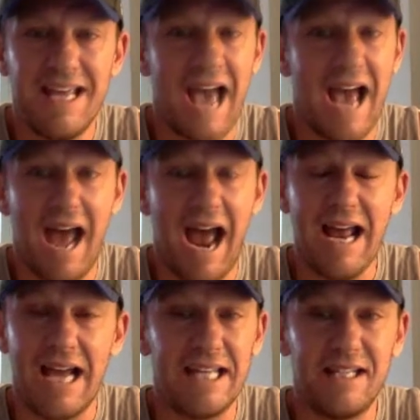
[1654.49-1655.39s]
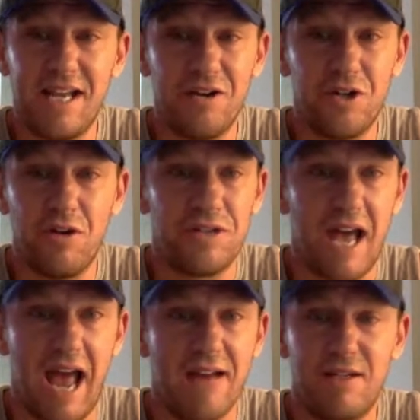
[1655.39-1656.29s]
Yeah, I get the Daniel Jones.
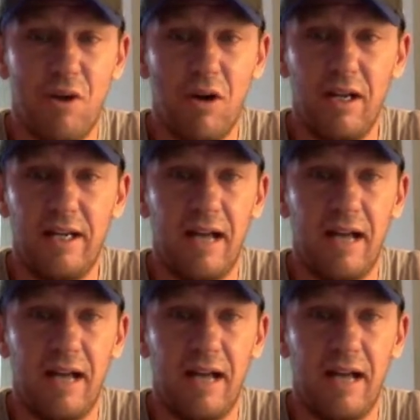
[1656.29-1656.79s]
I totally,